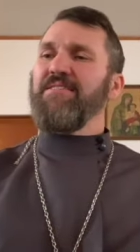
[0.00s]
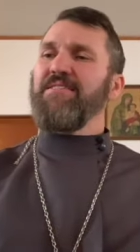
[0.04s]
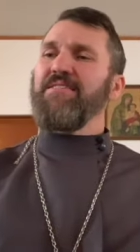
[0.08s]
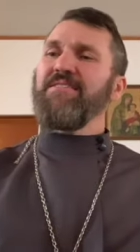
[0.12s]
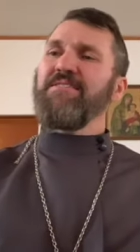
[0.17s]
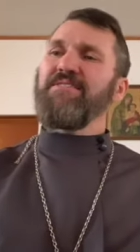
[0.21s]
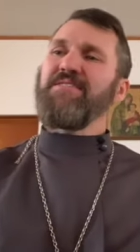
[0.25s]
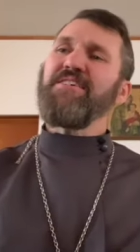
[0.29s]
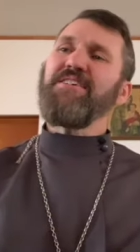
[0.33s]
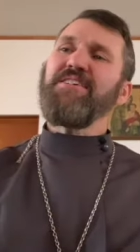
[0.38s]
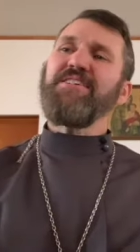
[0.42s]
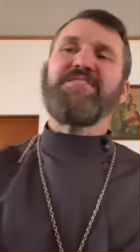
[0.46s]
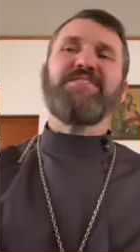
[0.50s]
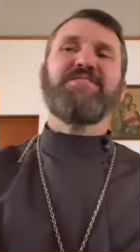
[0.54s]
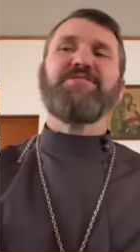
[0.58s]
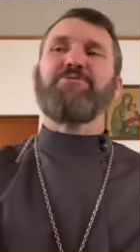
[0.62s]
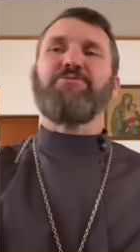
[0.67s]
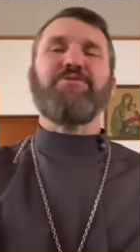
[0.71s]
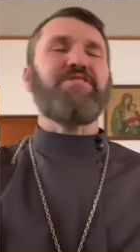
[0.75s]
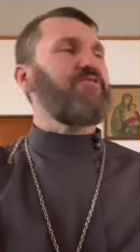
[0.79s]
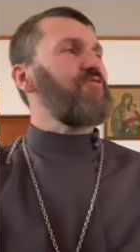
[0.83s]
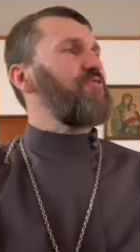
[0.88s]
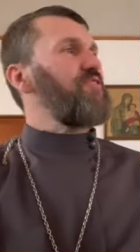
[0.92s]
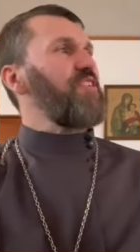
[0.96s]
these
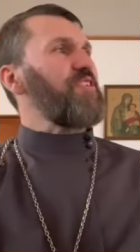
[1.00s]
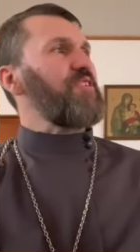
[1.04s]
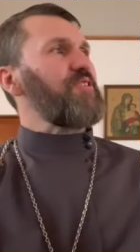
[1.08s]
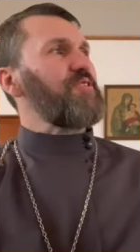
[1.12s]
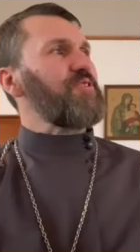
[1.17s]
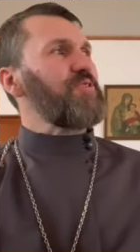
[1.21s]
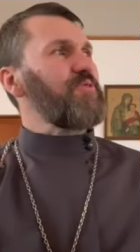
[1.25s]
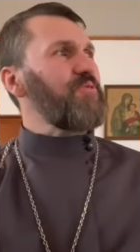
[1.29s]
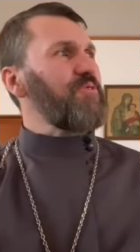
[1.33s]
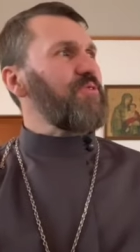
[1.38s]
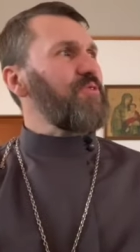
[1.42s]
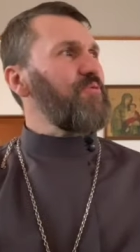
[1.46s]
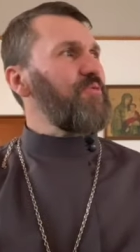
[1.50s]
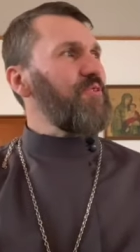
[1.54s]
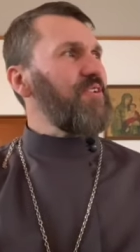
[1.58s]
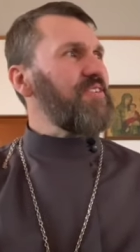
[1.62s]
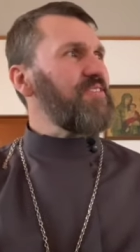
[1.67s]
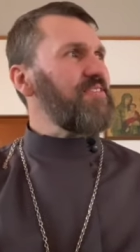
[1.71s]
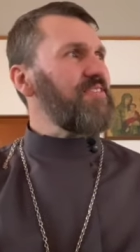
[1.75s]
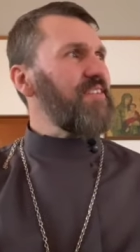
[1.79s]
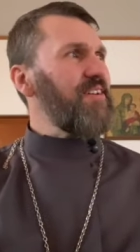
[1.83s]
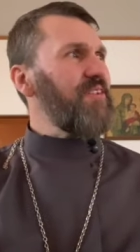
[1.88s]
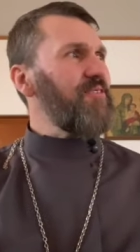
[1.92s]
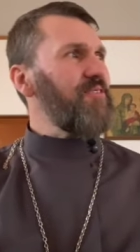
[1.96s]
three fingers were the
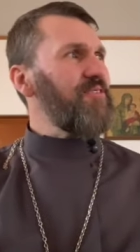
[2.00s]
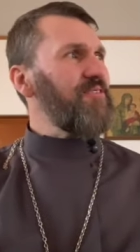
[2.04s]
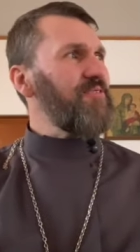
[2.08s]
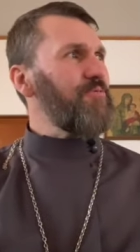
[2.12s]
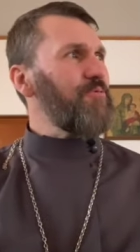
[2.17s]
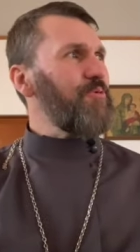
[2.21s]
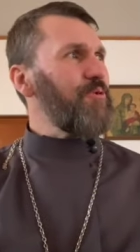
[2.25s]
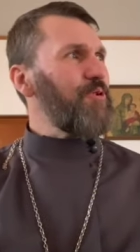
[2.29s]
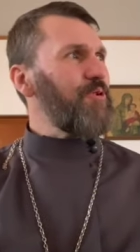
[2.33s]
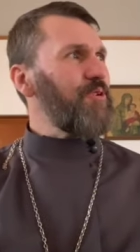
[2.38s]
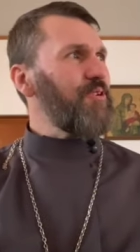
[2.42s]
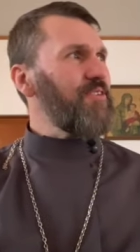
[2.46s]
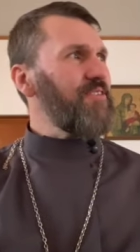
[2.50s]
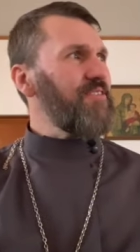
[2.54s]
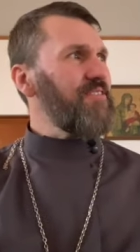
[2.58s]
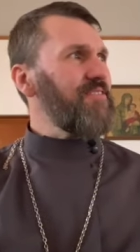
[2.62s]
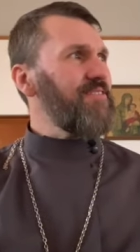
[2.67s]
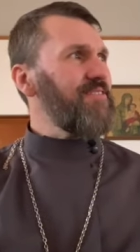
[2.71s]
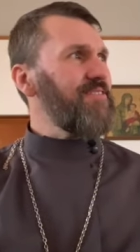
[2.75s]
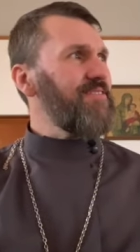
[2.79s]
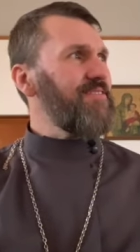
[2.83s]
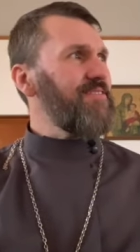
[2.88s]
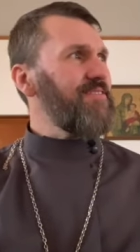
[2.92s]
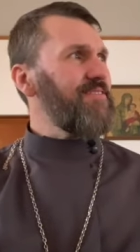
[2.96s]
ones that were,
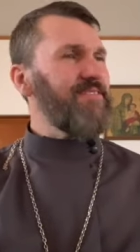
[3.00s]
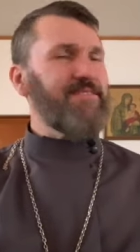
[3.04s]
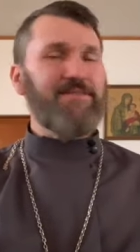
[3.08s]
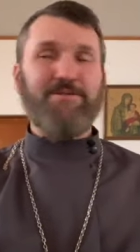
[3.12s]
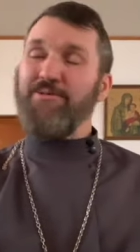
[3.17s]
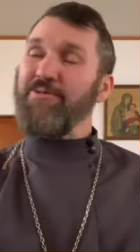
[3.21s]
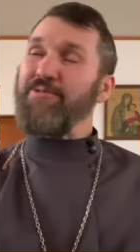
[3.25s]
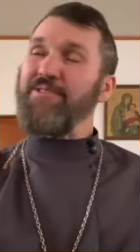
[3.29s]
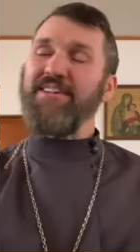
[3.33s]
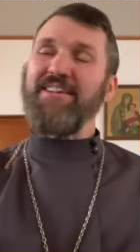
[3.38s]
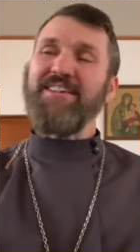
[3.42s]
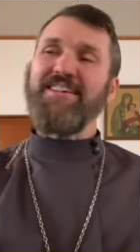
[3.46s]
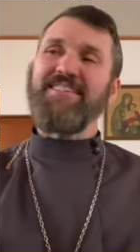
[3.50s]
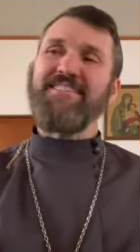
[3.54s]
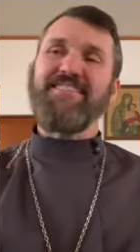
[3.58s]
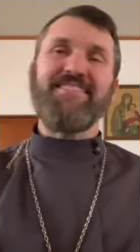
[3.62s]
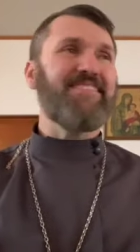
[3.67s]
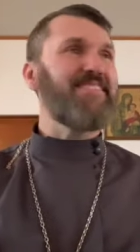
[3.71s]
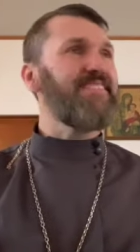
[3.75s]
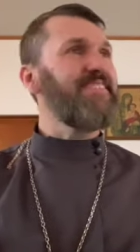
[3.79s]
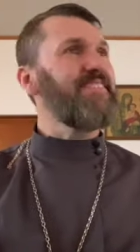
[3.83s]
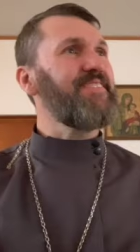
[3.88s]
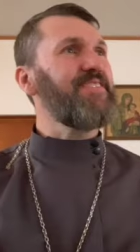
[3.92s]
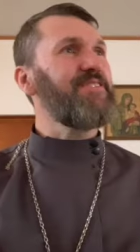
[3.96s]
they
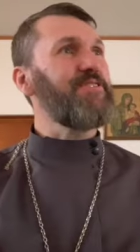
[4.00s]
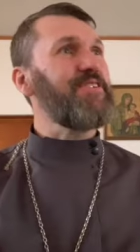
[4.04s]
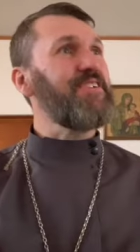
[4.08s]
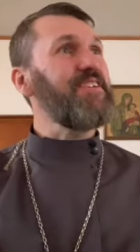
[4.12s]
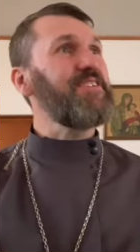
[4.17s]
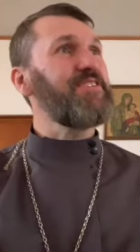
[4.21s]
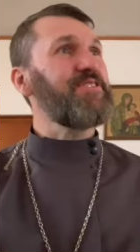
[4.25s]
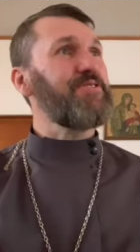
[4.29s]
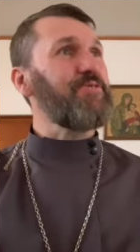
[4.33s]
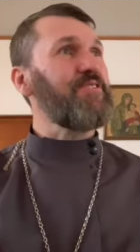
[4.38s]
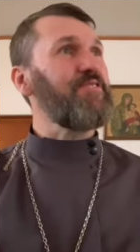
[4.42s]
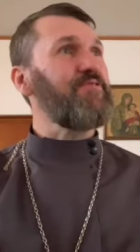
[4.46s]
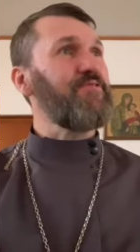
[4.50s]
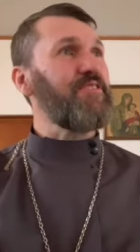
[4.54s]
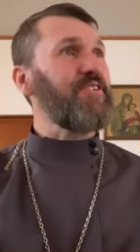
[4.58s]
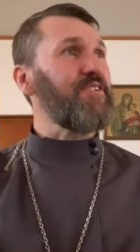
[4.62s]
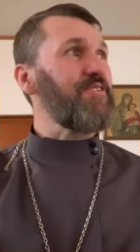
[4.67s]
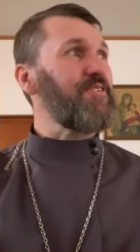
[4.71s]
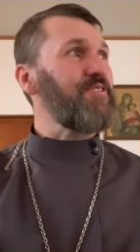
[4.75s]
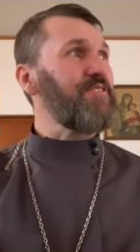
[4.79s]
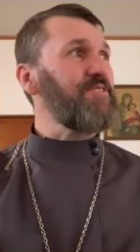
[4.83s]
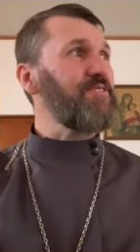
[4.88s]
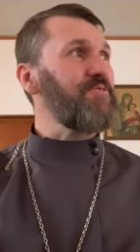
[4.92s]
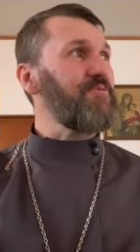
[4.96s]
didn't, these three
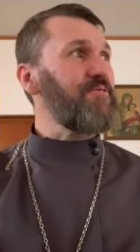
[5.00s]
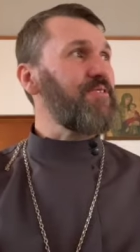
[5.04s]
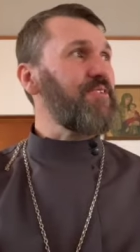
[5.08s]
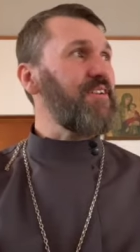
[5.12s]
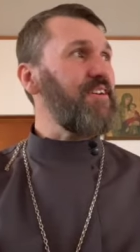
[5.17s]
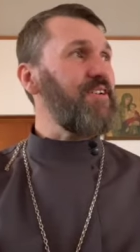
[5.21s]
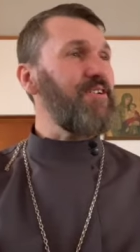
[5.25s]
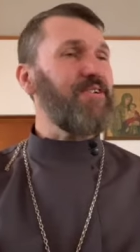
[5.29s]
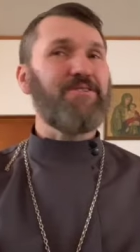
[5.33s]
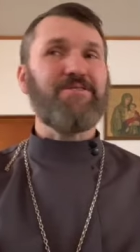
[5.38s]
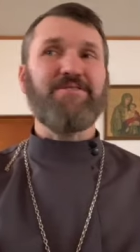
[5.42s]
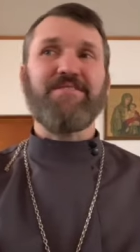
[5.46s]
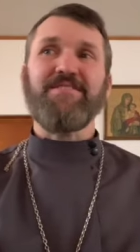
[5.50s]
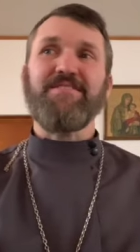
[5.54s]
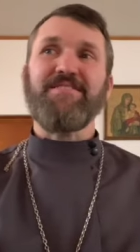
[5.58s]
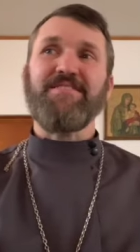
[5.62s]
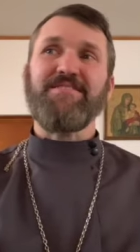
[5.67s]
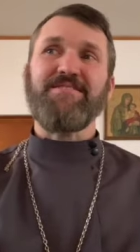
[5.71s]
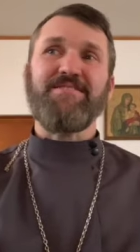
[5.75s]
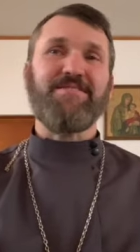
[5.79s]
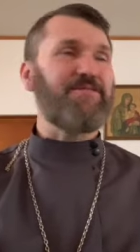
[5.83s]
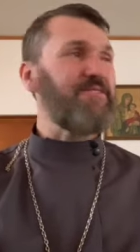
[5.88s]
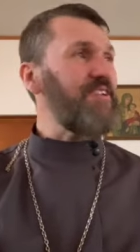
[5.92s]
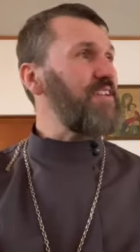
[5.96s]
fingers were held and
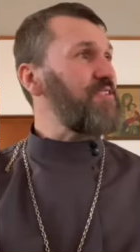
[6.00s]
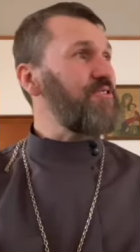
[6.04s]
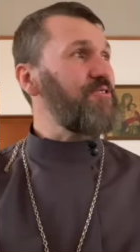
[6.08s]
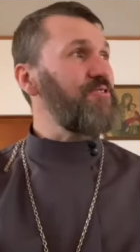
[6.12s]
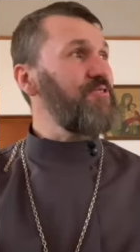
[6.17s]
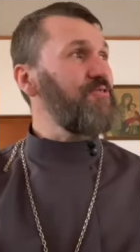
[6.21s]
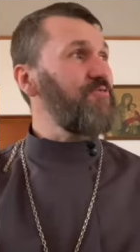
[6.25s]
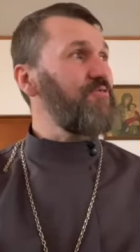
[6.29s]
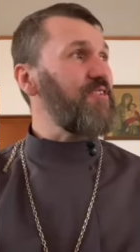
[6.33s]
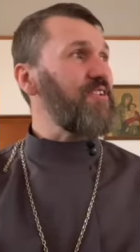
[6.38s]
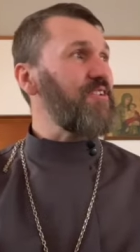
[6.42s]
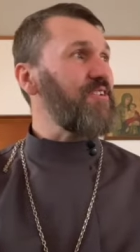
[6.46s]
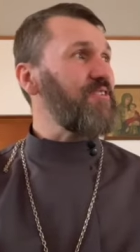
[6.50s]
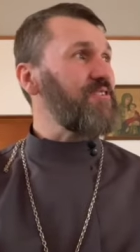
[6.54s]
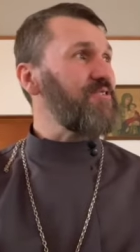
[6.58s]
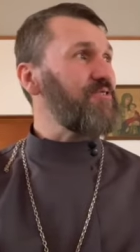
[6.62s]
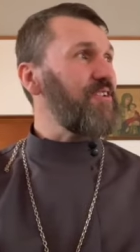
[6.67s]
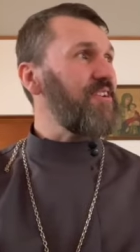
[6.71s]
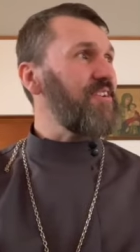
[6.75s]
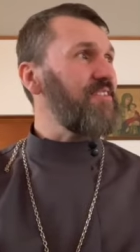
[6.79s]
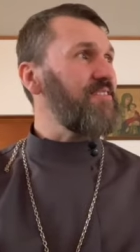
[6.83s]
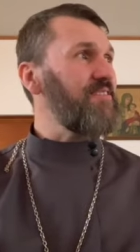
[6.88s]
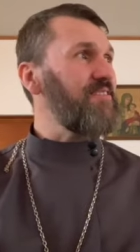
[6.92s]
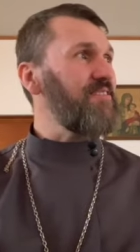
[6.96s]
they had two fingers,
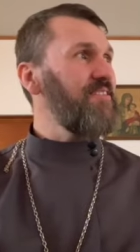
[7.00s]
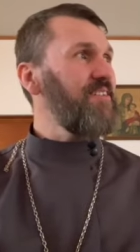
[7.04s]
right?